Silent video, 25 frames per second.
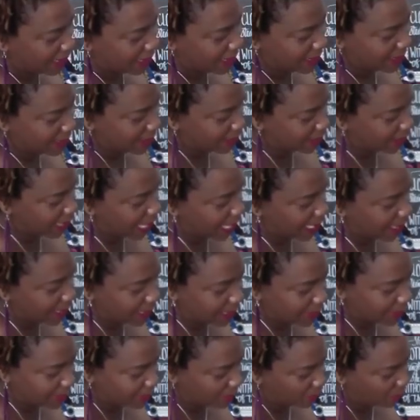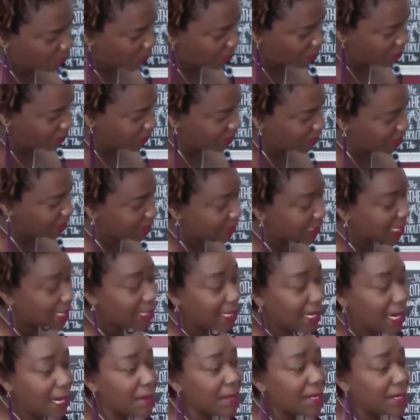I've designed, that's one of the
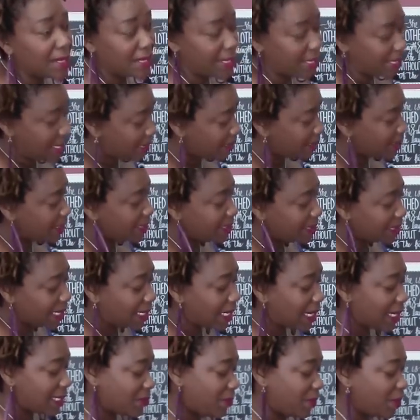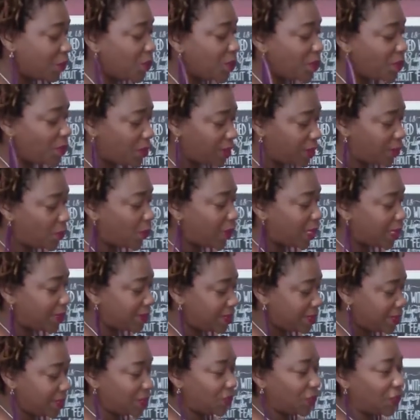designs that, this design has been doing really
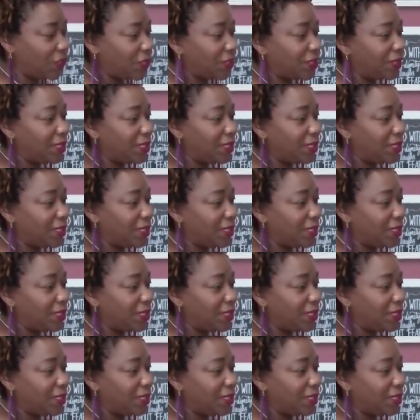well this year.